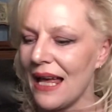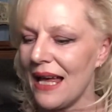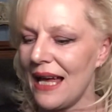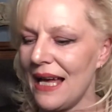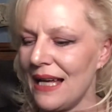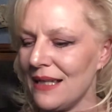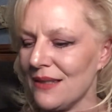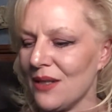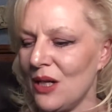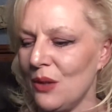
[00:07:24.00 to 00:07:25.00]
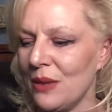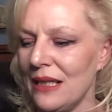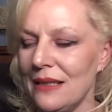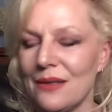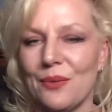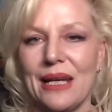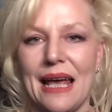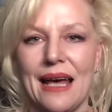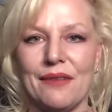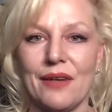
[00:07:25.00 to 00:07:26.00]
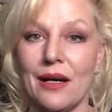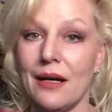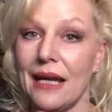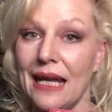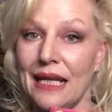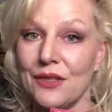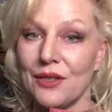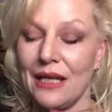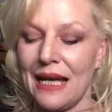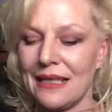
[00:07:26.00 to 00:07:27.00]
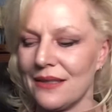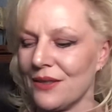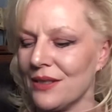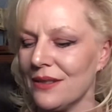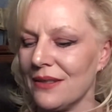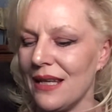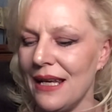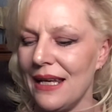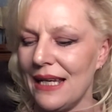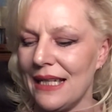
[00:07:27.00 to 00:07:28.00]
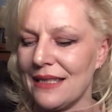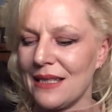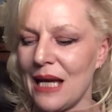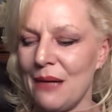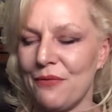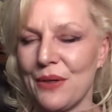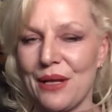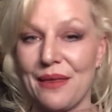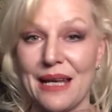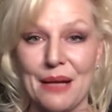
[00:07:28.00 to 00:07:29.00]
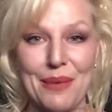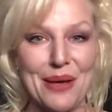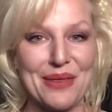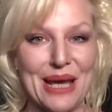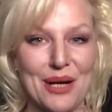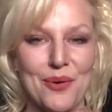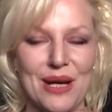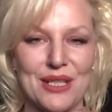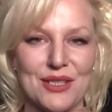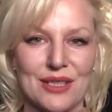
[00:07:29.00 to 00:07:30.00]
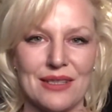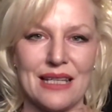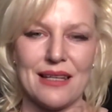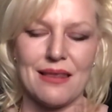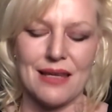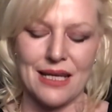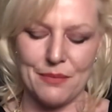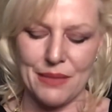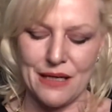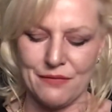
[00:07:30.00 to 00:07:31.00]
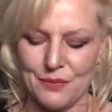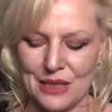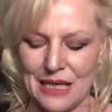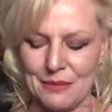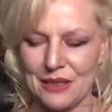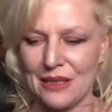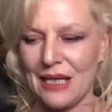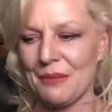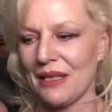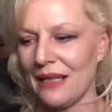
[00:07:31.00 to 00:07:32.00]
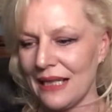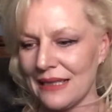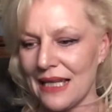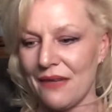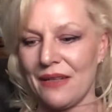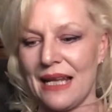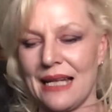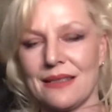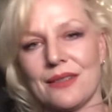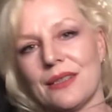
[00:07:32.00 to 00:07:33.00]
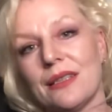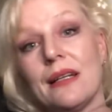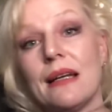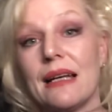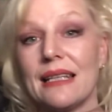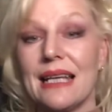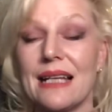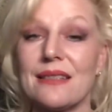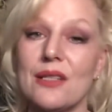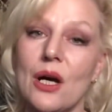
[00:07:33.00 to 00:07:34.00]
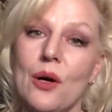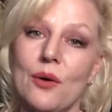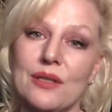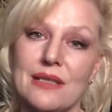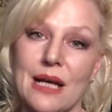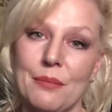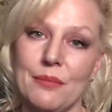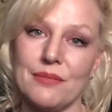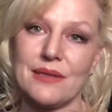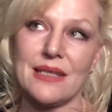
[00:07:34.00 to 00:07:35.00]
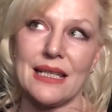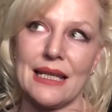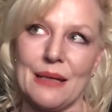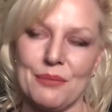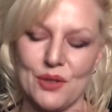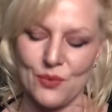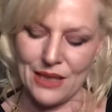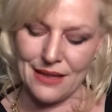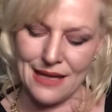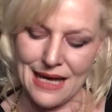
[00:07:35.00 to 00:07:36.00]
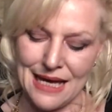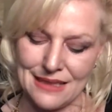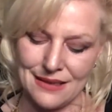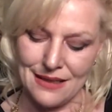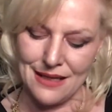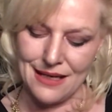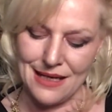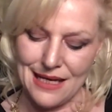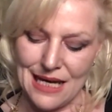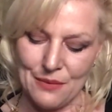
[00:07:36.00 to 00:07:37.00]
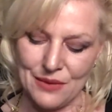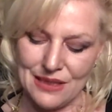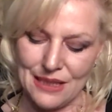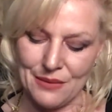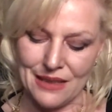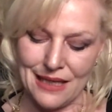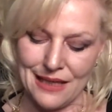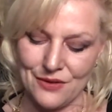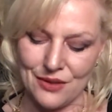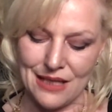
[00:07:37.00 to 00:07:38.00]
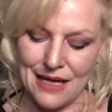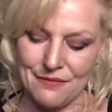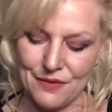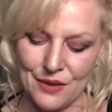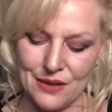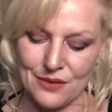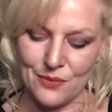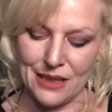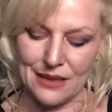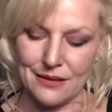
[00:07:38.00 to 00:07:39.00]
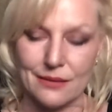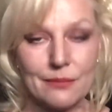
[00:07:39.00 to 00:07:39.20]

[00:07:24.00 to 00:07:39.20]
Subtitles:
as always, we have our angel answers. It's time for you to think about that question that you think about from time to time. You'd like to have an answer, a yes, no, or something in between that. And we'll see what the angels have for you this week.